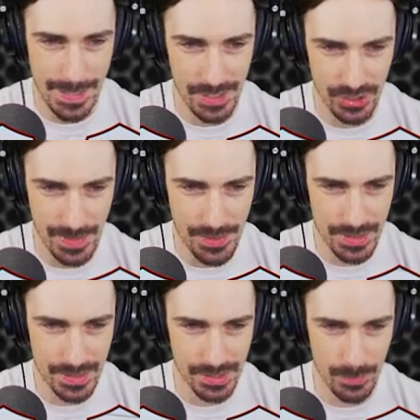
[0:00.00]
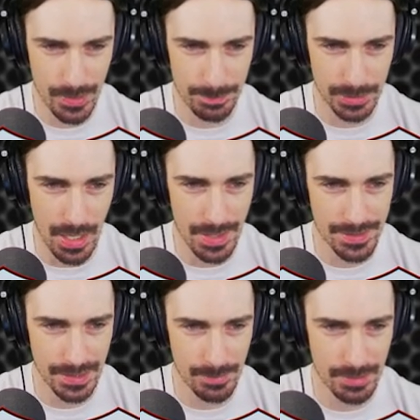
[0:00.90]
Yeah, surrounding this thing with
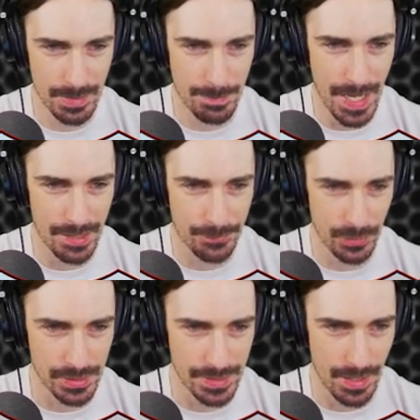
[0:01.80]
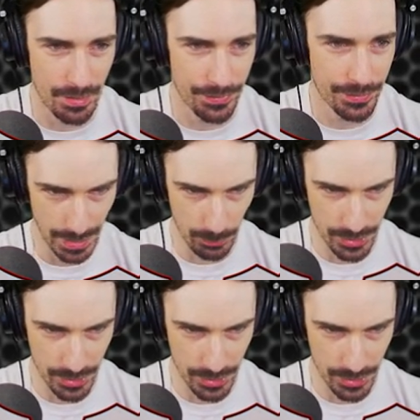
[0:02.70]
blocks seems to be bad for its health. I